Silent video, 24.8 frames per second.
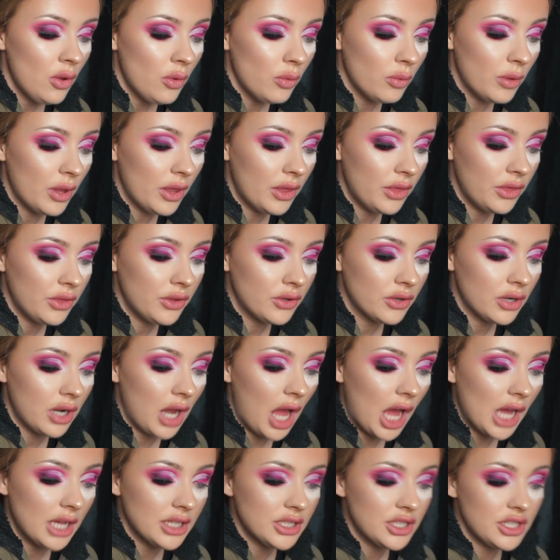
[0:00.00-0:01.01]
with your
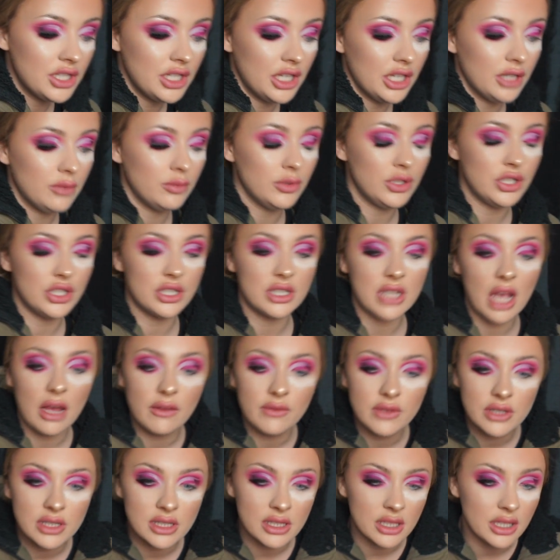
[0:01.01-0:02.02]
last shade, which is
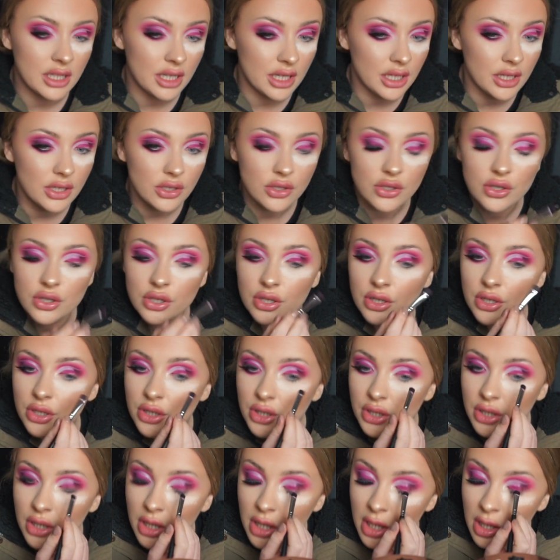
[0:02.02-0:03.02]
obviously
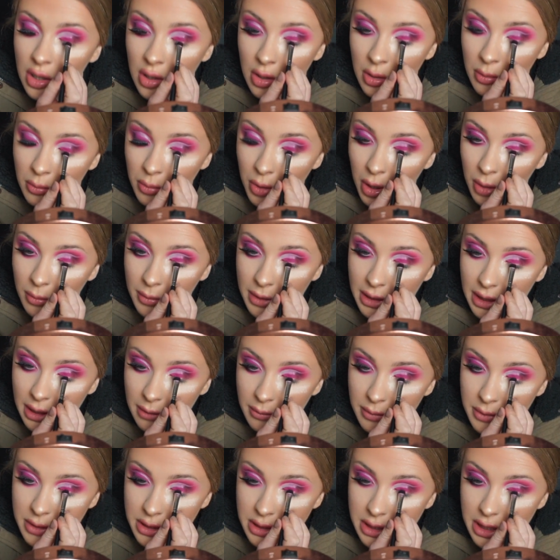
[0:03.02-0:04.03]
your plummy
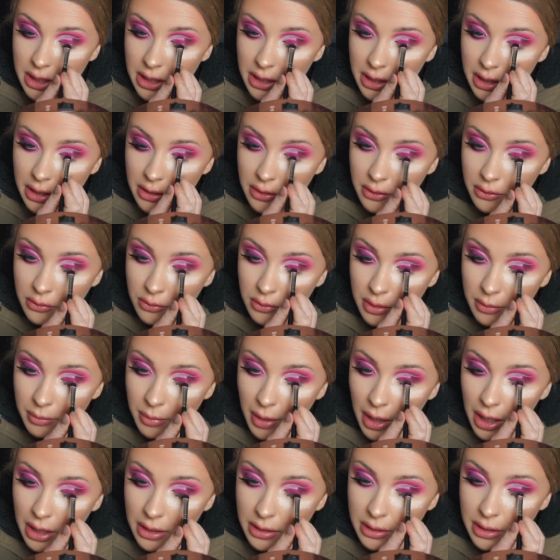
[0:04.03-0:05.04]
type of shade, and you're going to
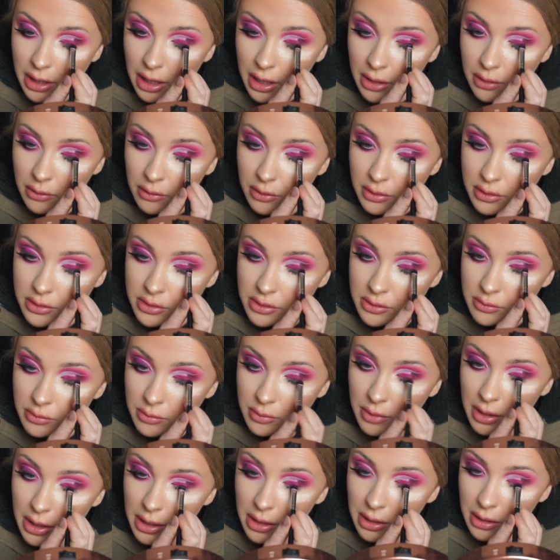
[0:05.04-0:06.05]
pat that on as
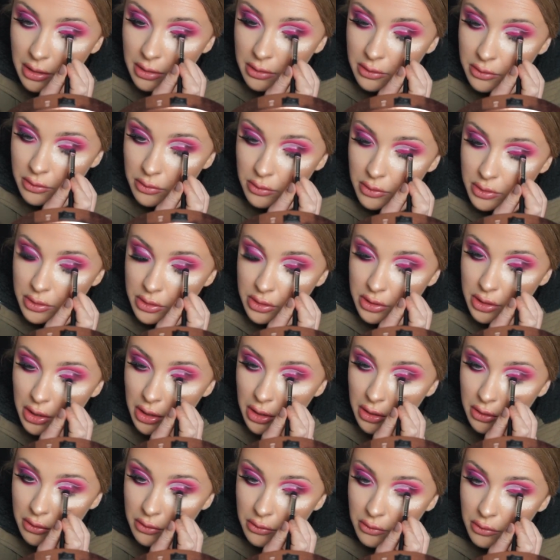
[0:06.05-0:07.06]
well towards the
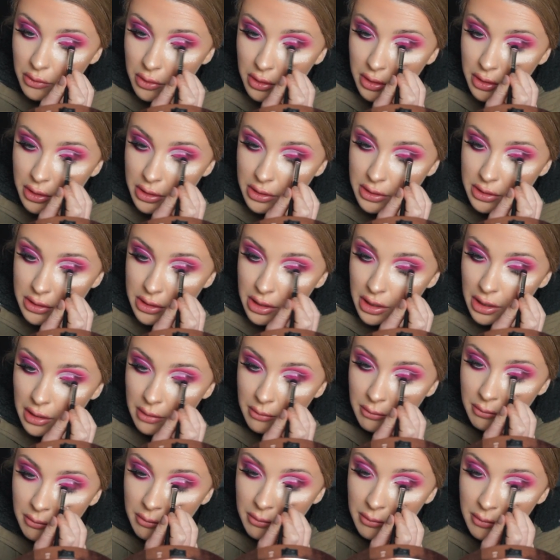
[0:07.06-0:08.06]
outer corner this
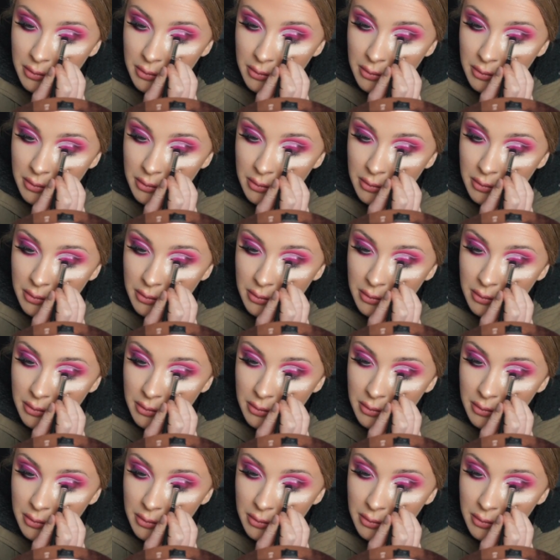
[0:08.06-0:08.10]
time.